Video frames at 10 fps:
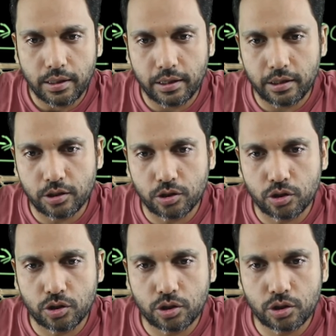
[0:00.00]

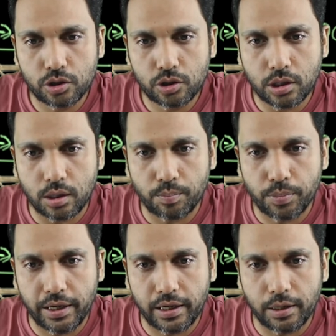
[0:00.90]
is
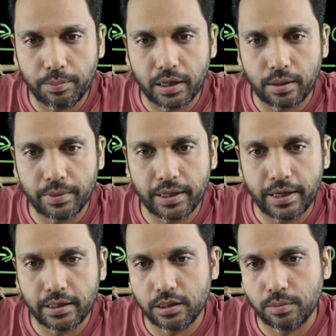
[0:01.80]
completely becoming
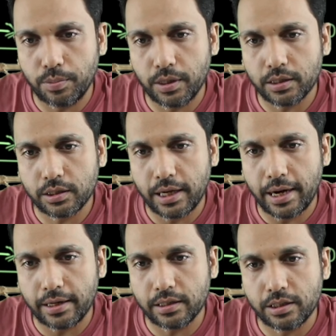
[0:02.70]
Ag plus
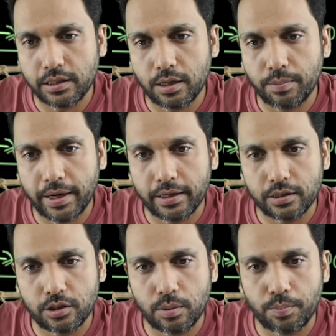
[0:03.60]
and Cl
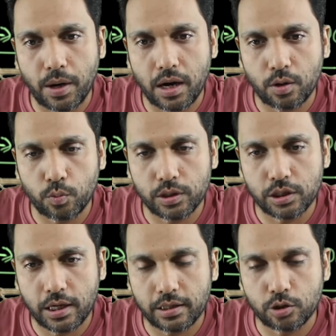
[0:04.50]
minus. The part
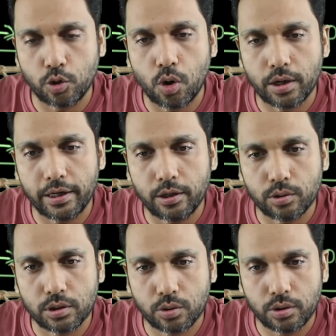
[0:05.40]
which has gone into
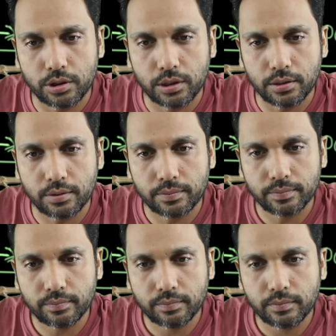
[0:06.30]
the solution,
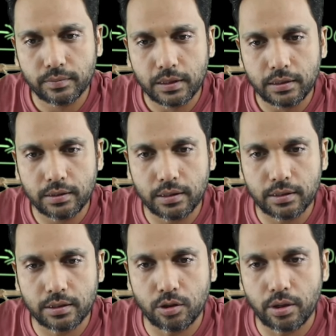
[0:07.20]

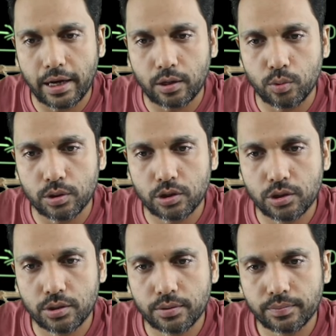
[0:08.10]
this is your
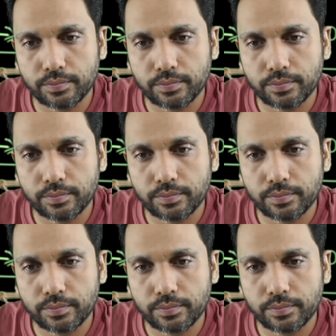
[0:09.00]
aqueous.